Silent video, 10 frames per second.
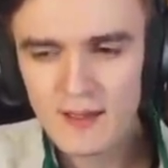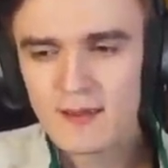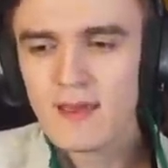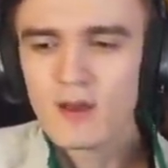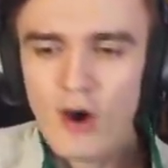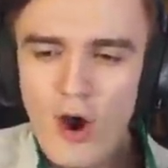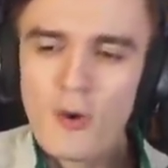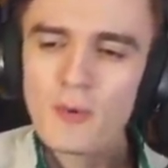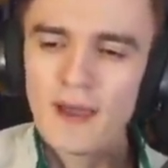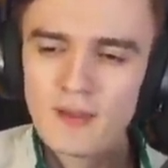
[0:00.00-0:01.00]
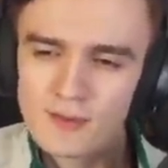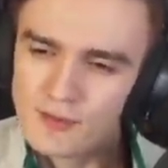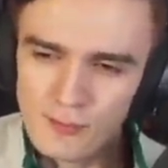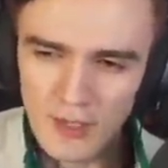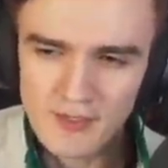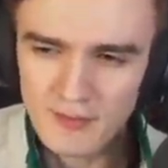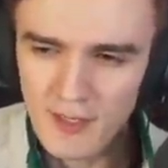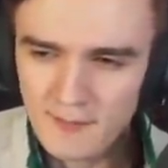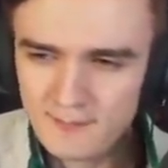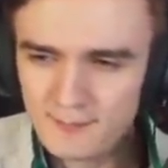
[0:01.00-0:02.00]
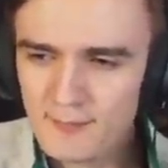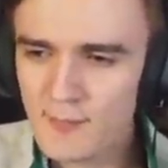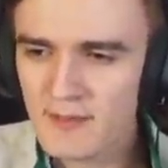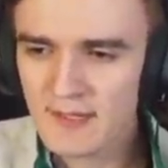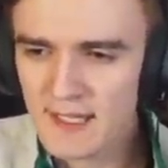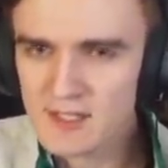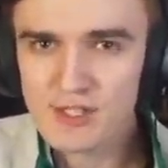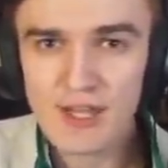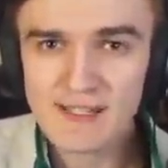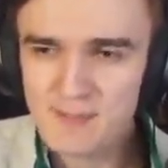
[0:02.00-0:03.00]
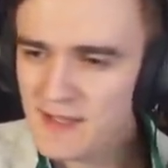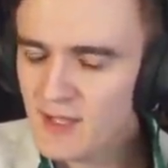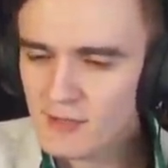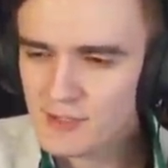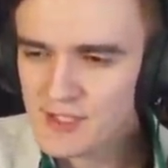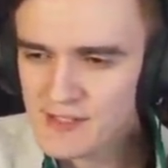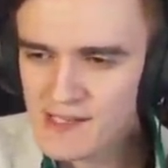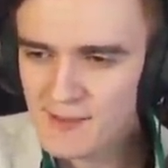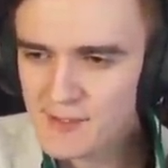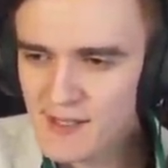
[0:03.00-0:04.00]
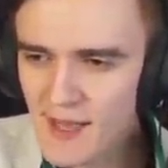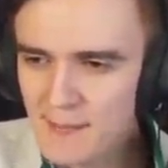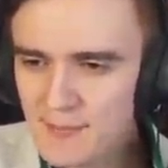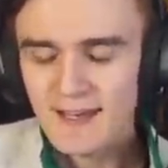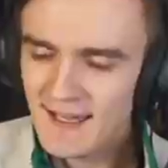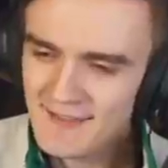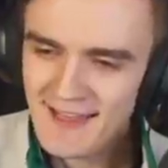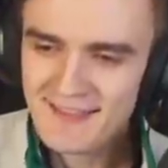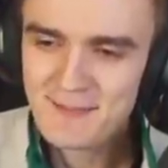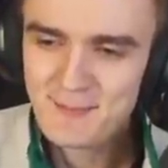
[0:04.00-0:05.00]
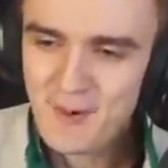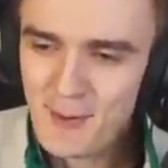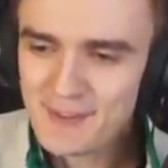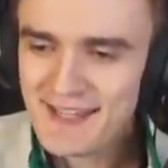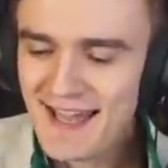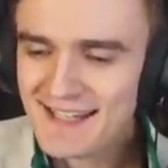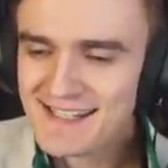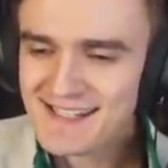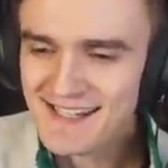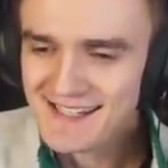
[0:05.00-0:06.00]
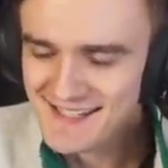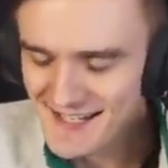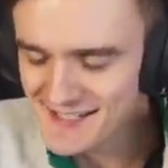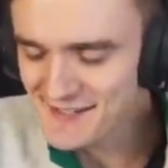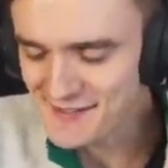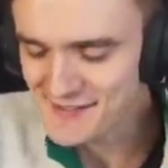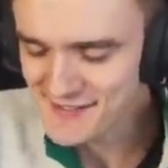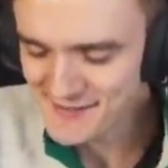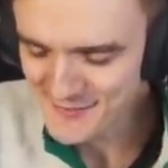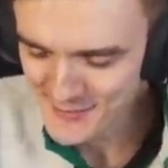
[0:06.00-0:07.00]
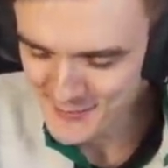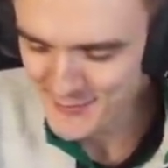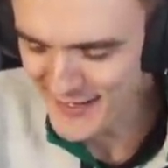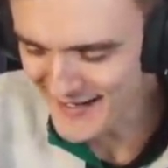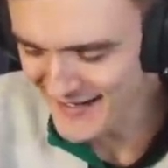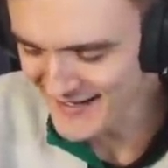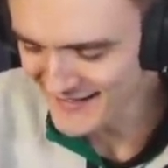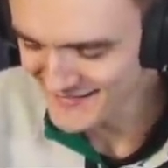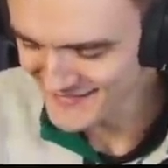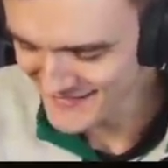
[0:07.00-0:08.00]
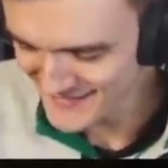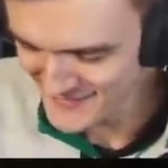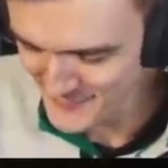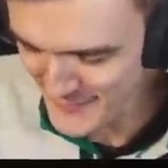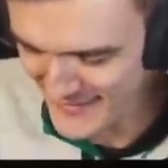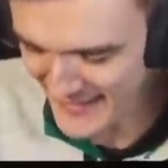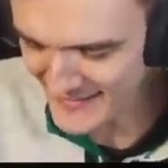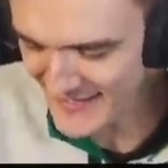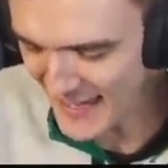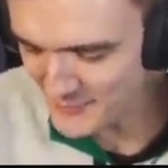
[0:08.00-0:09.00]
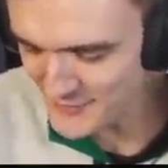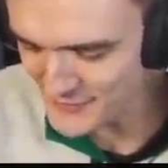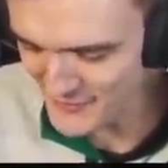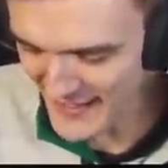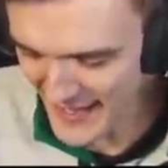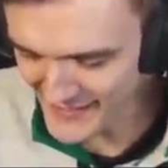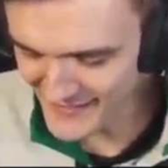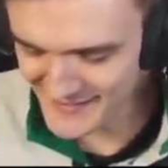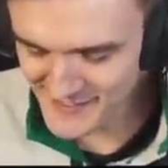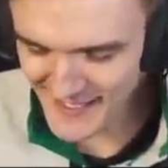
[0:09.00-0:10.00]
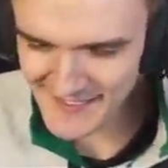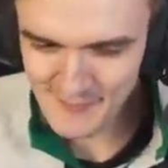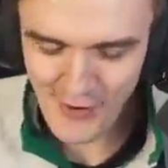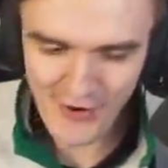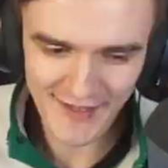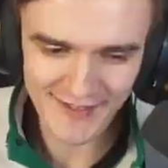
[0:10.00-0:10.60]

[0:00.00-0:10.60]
Hikaru, I used to watch a lot when the chess meta was hype. And then the Botes sisters, who we encountered at a chess bar in